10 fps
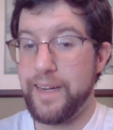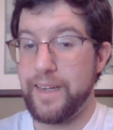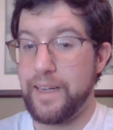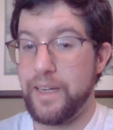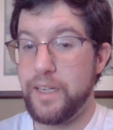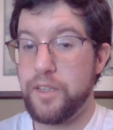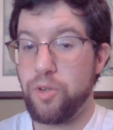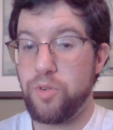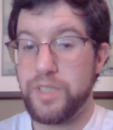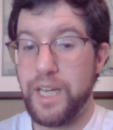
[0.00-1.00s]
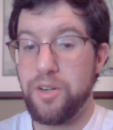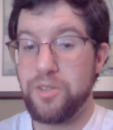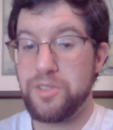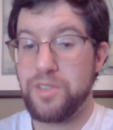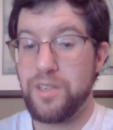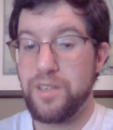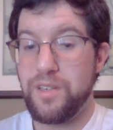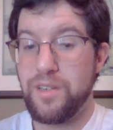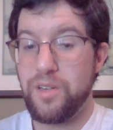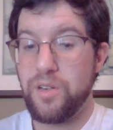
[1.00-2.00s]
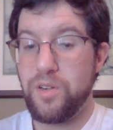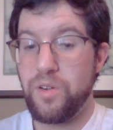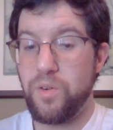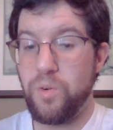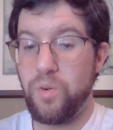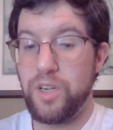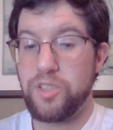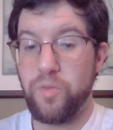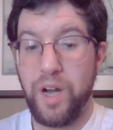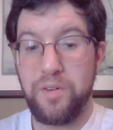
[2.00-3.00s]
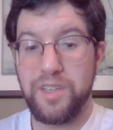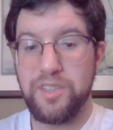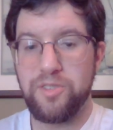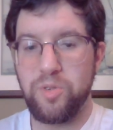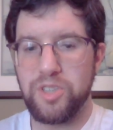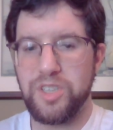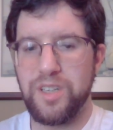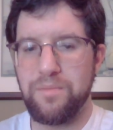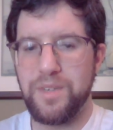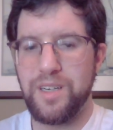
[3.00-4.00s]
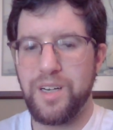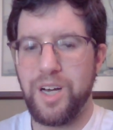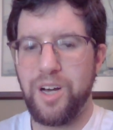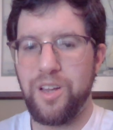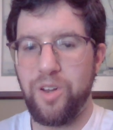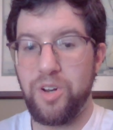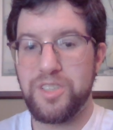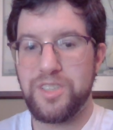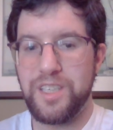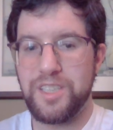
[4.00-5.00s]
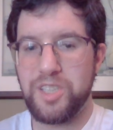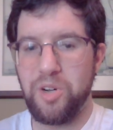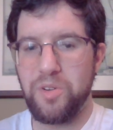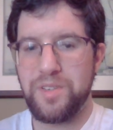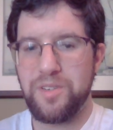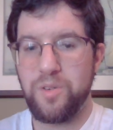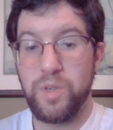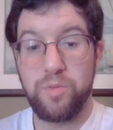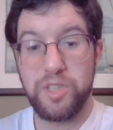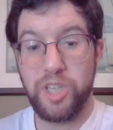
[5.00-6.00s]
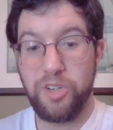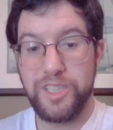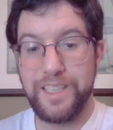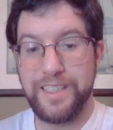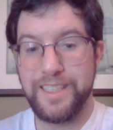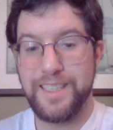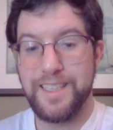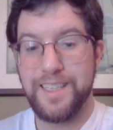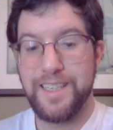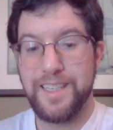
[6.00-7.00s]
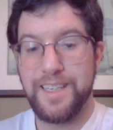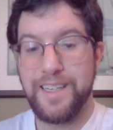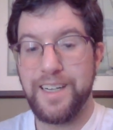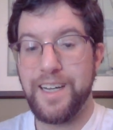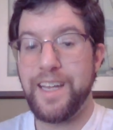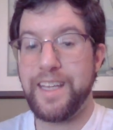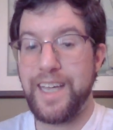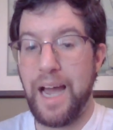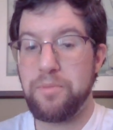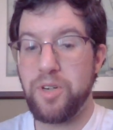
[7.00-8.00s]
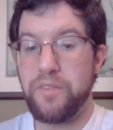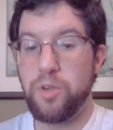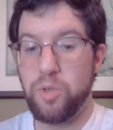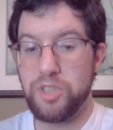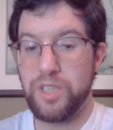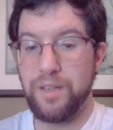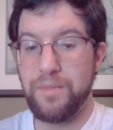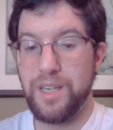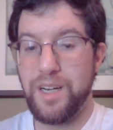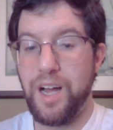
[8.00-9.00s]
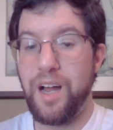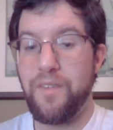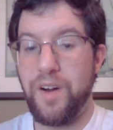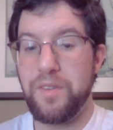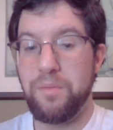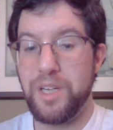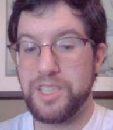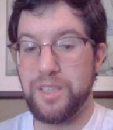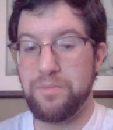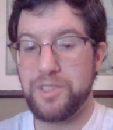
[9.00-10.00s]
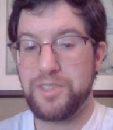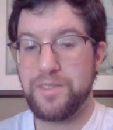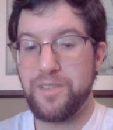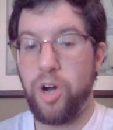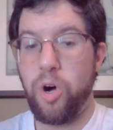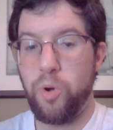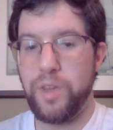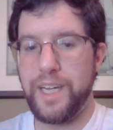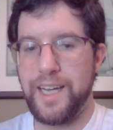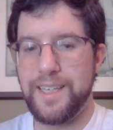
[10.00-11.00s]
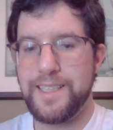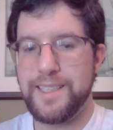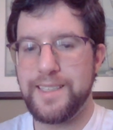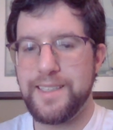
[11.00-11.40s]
AD, the Crusaders, who surrounded Jerusalem, launched the assault, which resulted in the capture of Jerusalem from the Muslims holding it.